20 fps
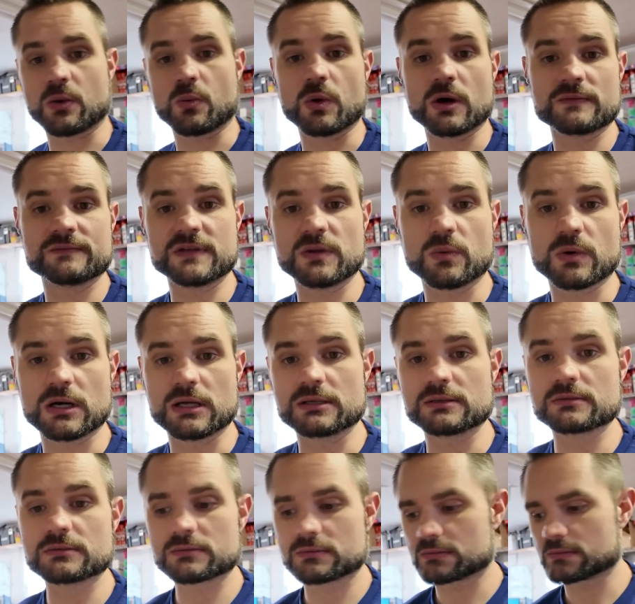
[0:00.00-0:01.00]
a
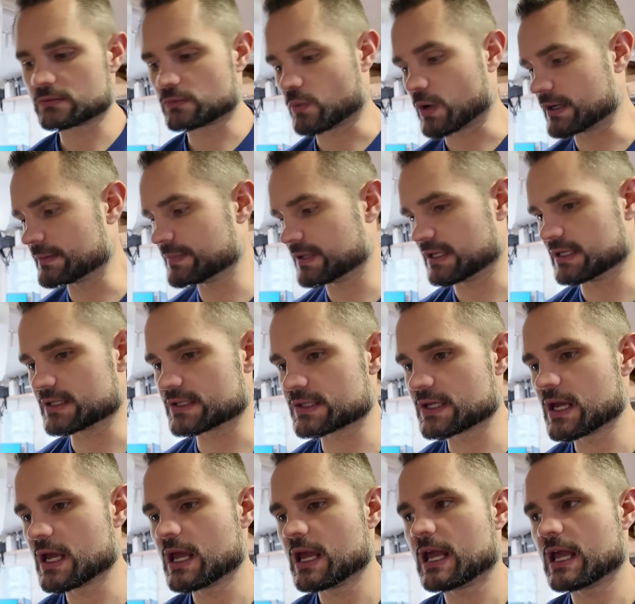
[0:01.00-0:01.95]
1v1 One Piece.